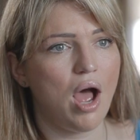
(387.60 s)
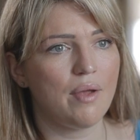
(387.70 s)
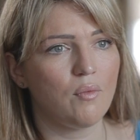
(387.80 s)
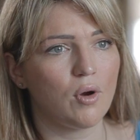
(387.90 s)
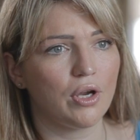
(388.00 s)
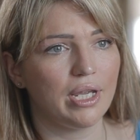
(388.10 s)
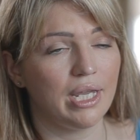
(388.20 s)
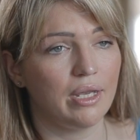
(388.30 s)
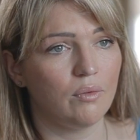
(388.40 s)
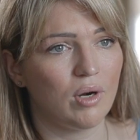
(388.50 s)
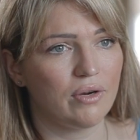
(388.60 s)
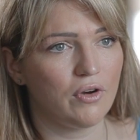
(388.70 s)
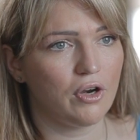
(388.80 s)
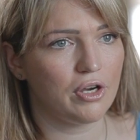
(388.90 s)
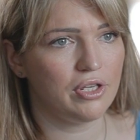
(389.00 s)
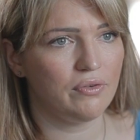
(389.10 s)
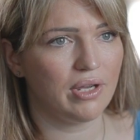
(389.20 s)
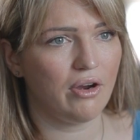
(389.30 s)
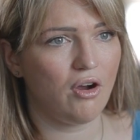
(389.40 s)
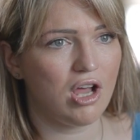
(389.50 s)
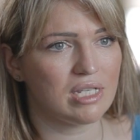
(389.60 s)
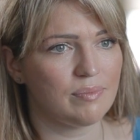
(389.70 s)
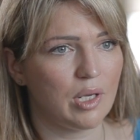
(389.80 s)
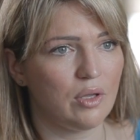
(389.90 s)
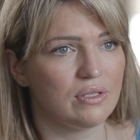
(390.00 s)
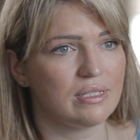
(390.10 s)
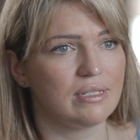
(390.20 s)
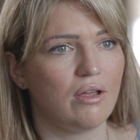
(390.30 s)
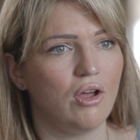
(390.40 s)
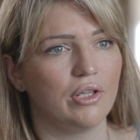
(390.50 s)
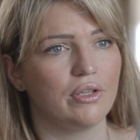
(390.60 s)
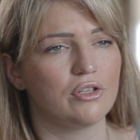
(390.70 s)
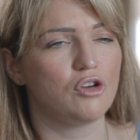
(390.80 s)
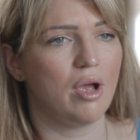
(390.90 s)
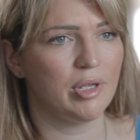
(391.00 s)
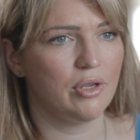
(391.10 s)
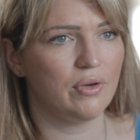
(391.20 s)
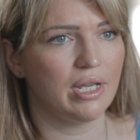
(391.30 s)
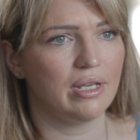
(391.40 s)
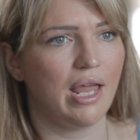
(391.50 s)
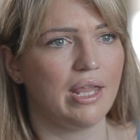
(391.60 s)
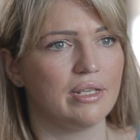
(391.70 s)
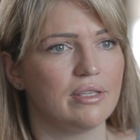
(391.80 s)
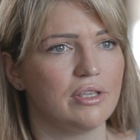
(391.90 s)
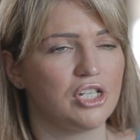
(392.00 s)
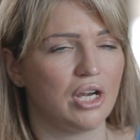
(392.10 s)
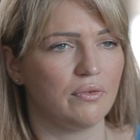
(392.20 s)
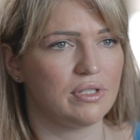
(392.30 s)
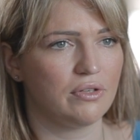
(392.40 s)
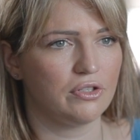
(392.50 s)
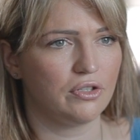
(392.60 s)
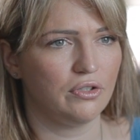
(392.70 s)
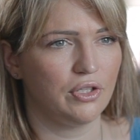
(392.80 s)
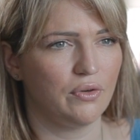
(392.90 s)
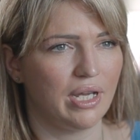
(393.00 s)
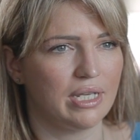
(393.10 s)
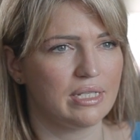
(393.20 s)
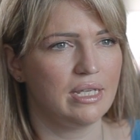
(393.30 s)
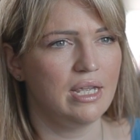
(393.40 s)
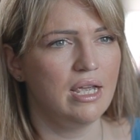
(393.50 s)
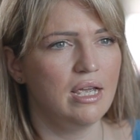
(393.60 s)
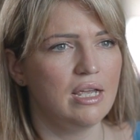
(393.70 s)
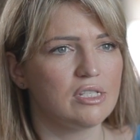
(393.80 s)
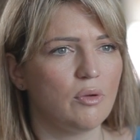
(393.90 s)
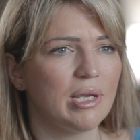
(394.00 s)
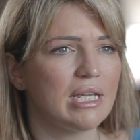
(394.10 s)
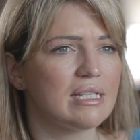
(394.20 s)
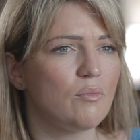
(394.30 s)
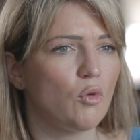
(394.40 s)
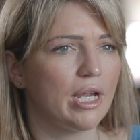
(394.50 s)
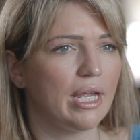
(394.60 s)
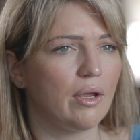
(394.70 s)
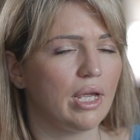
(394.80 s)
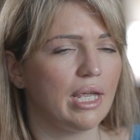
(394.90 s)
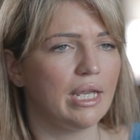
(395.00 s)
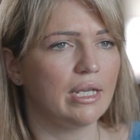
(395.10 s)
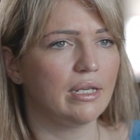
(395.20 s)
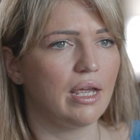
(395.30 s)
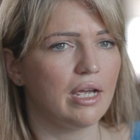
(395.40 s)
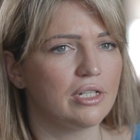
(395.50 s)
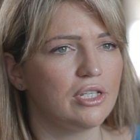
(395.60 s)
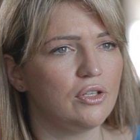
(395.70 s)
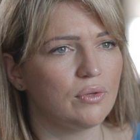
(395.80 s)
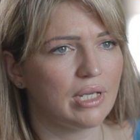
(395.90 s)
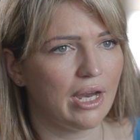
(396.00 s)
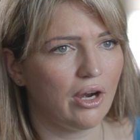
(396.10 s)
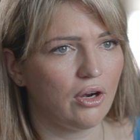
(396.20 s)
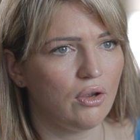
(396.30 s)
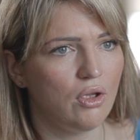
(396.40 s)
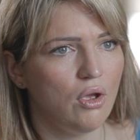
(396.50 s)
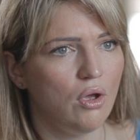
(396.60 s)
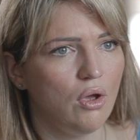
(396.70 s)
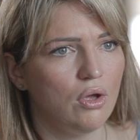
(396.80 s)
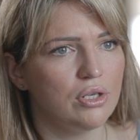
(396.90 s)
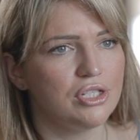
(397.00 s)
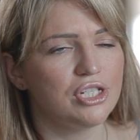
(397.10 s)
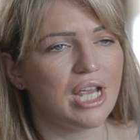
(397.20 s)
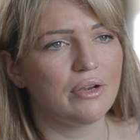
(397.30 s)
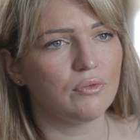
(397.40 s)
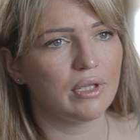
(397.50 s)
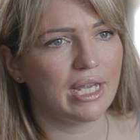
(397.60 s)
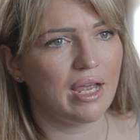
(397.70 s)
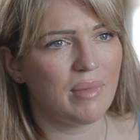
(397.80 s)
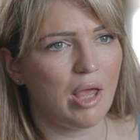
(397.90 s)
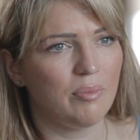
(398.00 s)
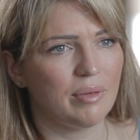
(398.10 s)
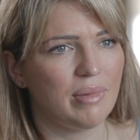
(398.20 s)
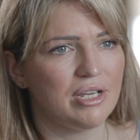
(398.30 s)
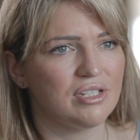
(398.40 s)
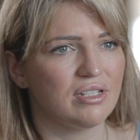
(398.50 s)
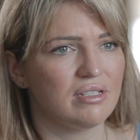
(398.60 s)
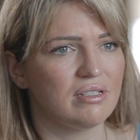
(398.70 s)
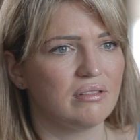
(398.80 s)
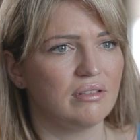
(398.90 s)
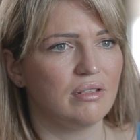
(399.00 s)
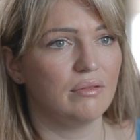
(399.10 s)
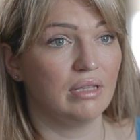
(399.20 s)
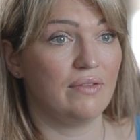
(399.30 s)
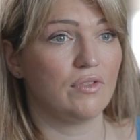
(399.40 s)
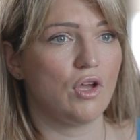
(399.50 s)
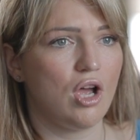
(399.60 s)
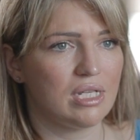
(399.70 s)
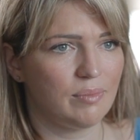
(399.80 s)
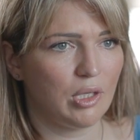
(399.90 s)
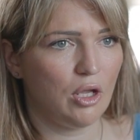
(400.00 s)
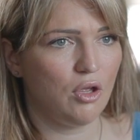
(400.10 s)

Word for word: I work in one of our acute care hospitals on the trauma unit and the general surgical unit. So, because I'm working in acute care, generally I'm helping patients leave the hospital.